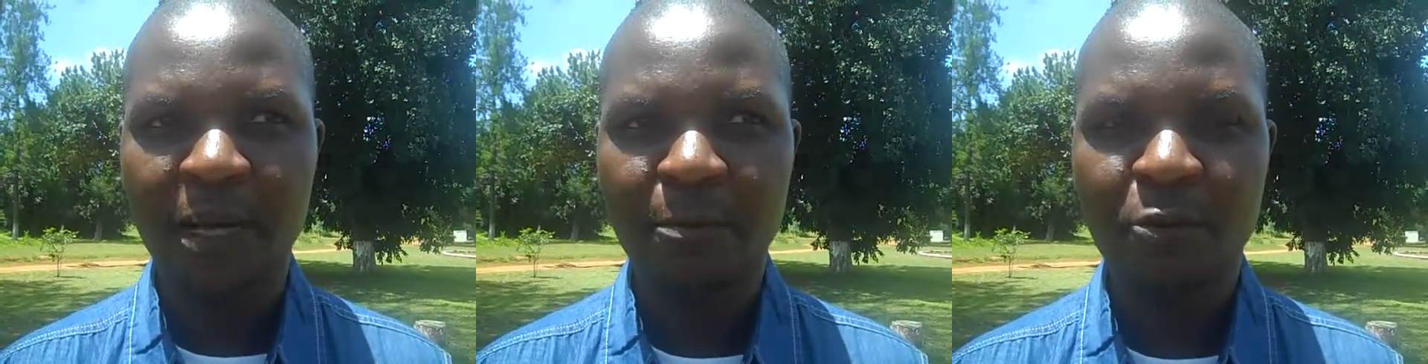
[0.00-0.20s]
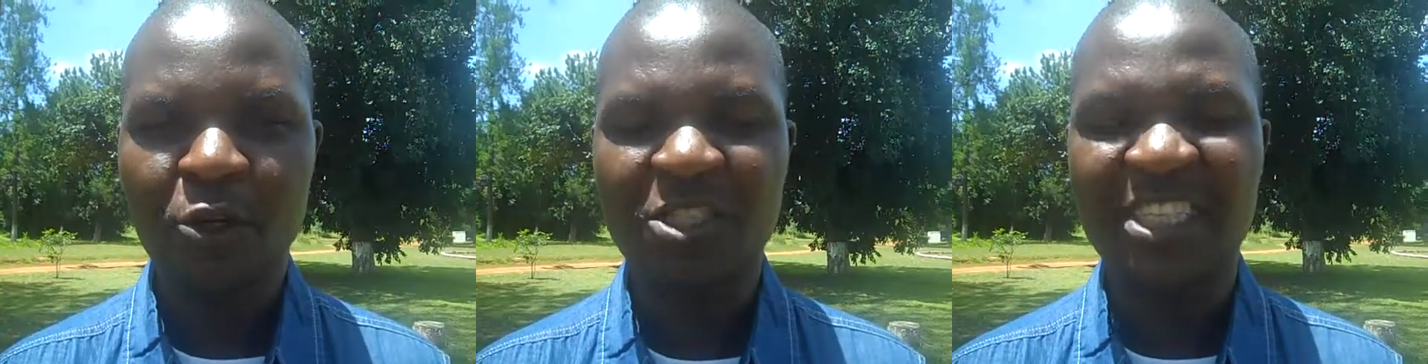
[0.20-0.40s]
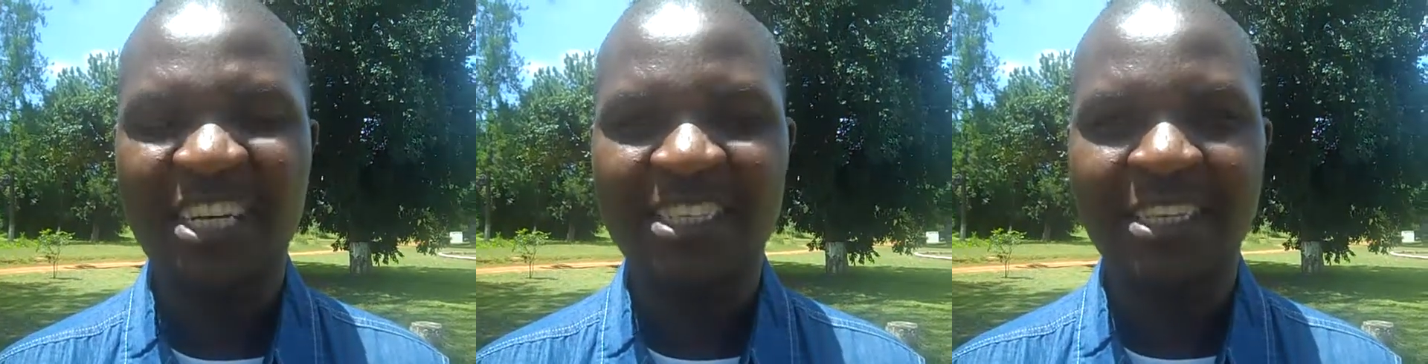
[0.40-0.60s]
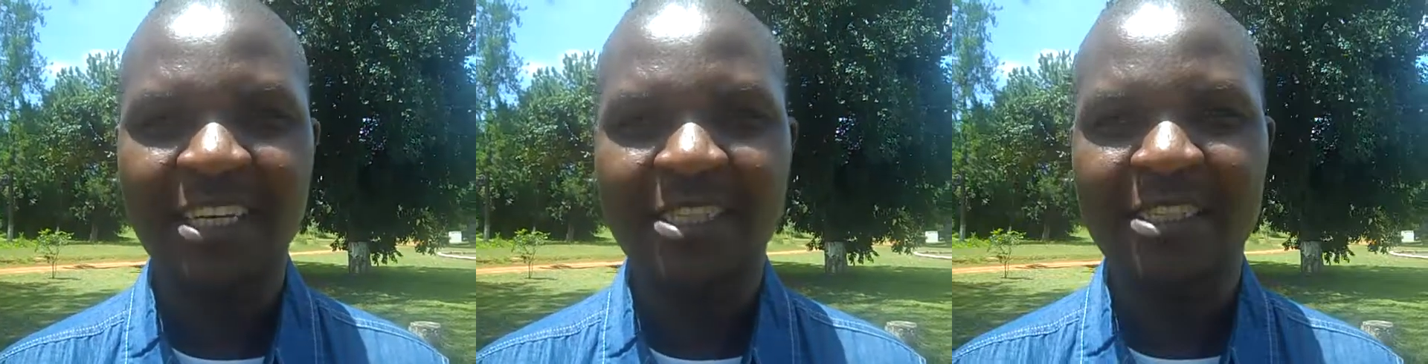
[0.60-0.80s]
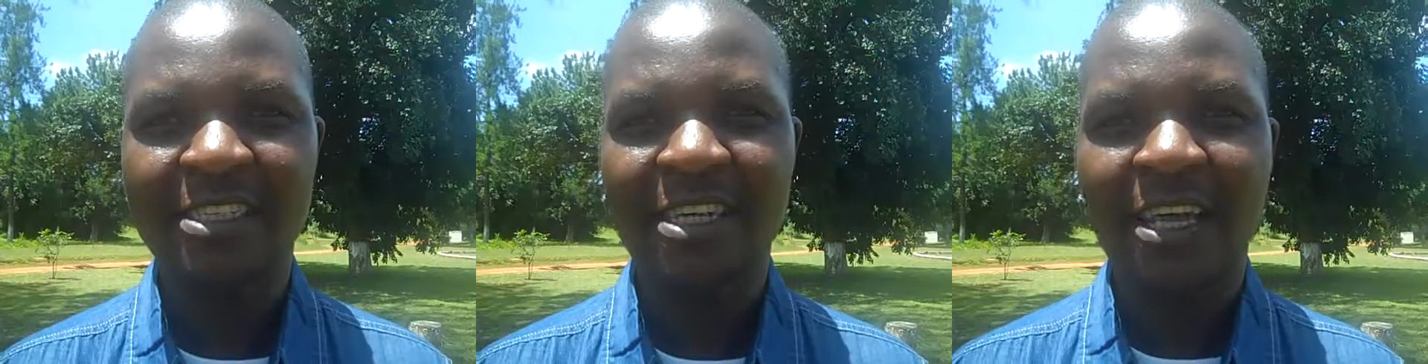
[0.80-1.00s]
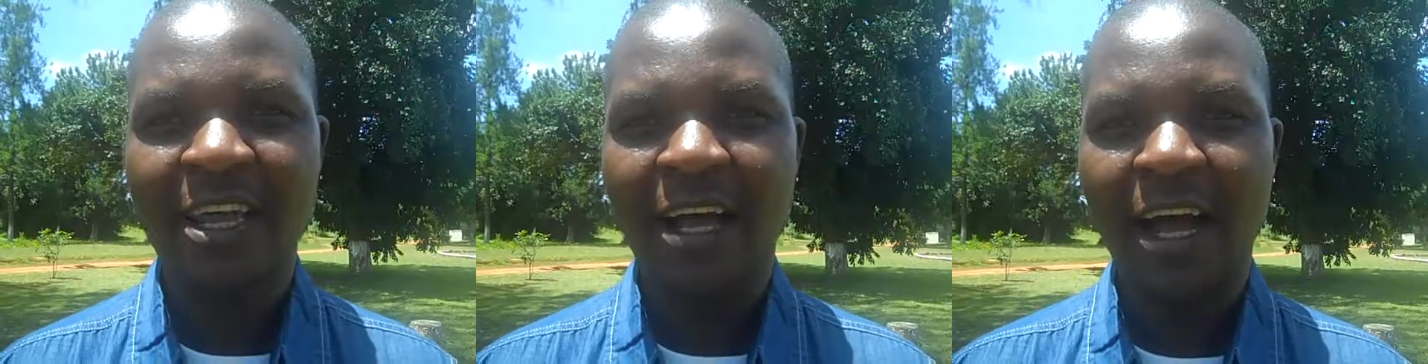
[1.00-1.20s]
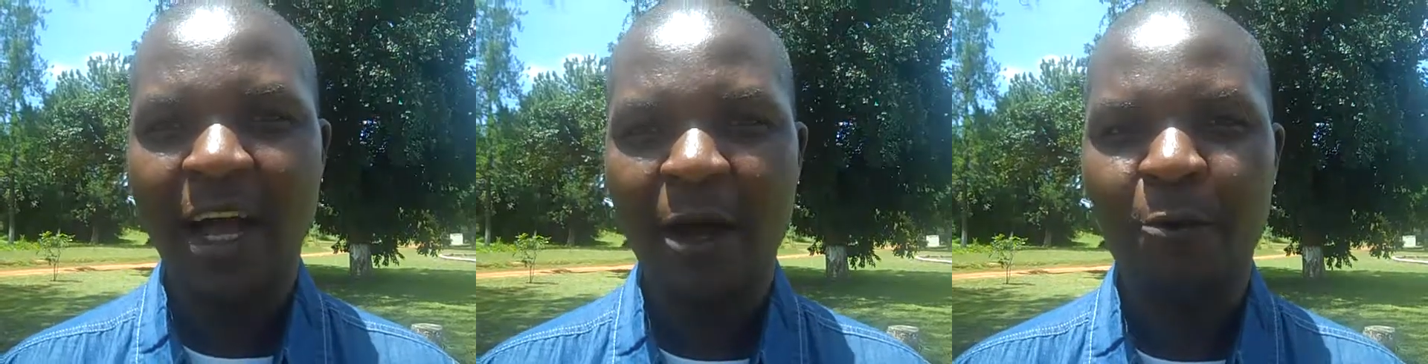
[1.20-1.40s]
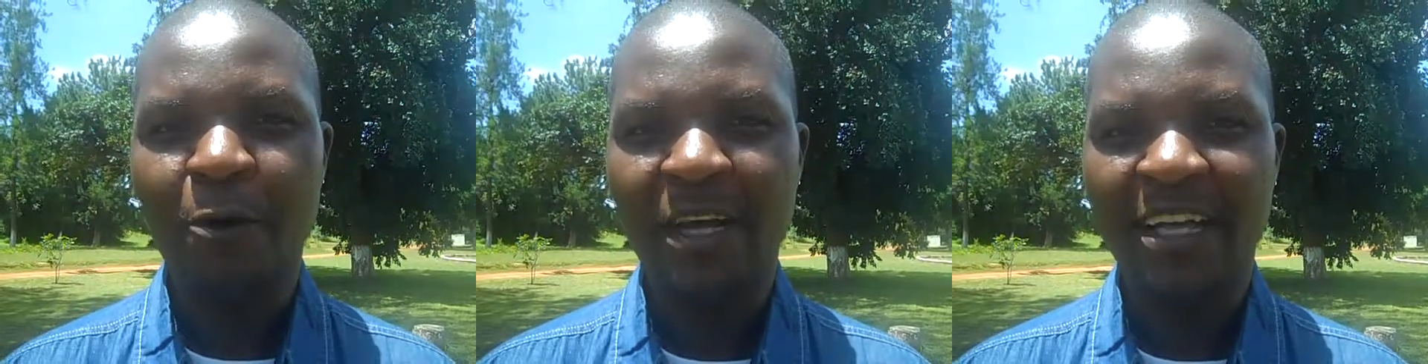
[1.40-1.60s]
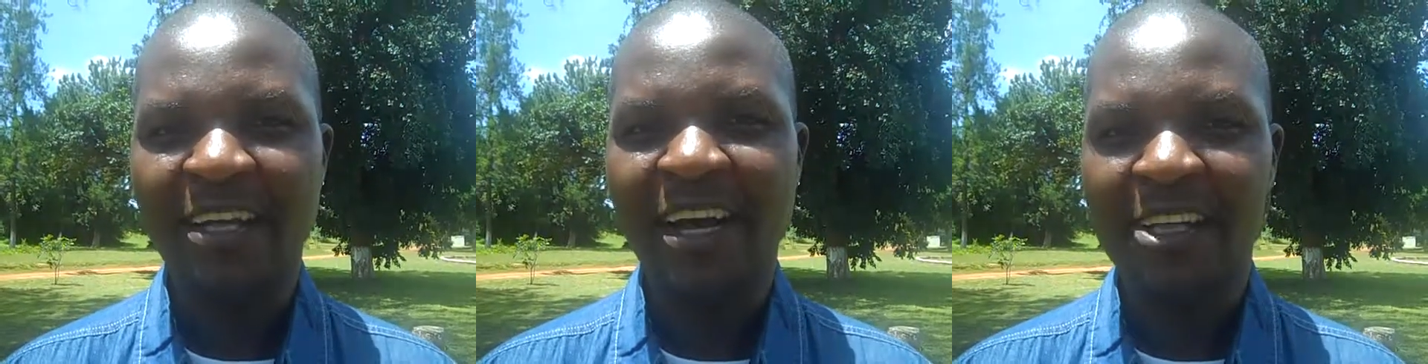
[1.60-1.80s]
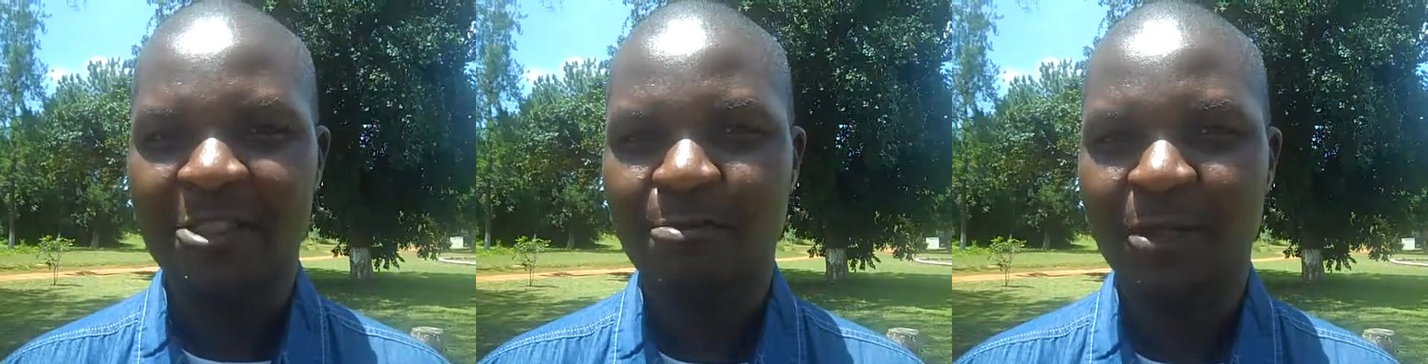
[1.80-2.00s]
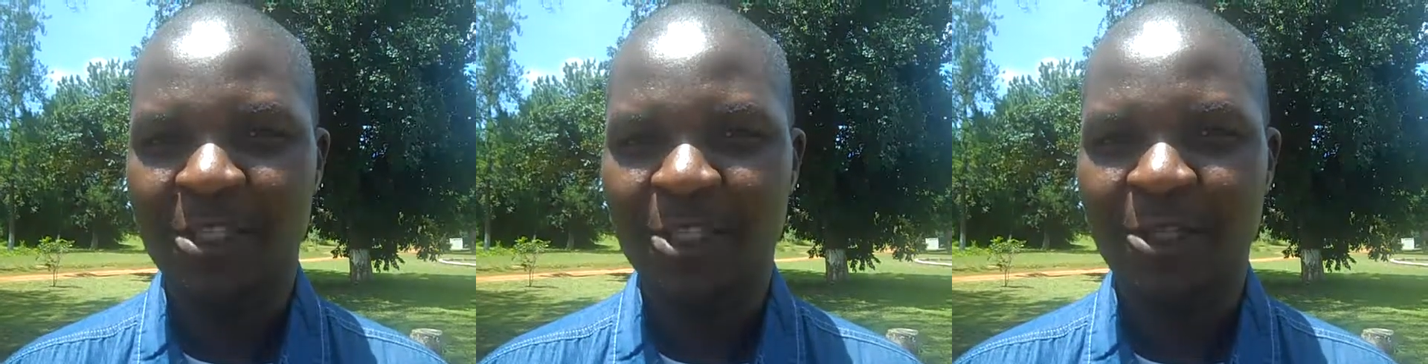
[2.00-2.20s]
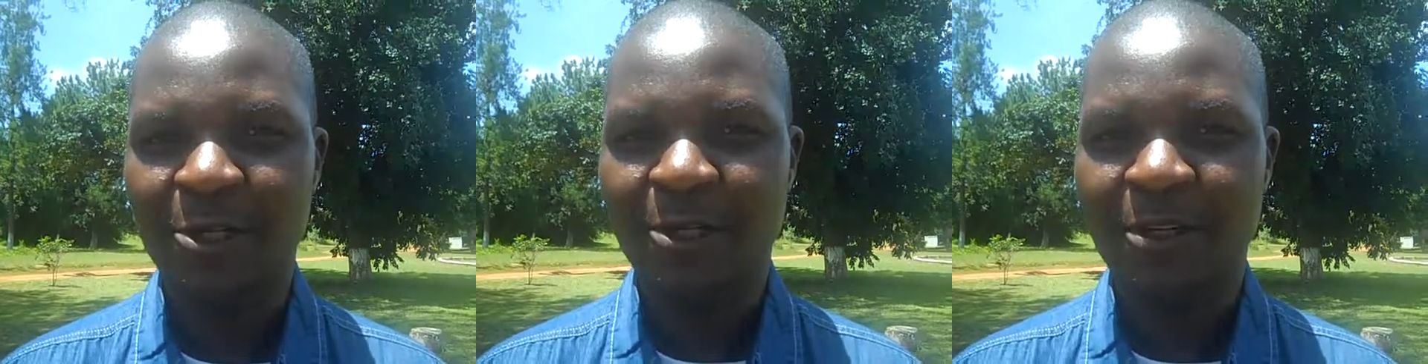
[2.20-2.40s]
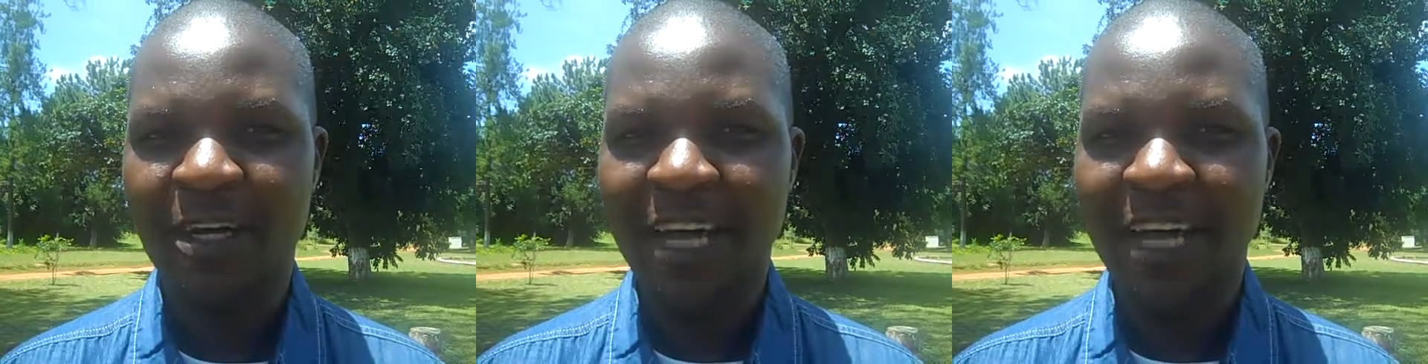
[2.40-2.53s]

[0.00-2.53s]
project is how we enhance material,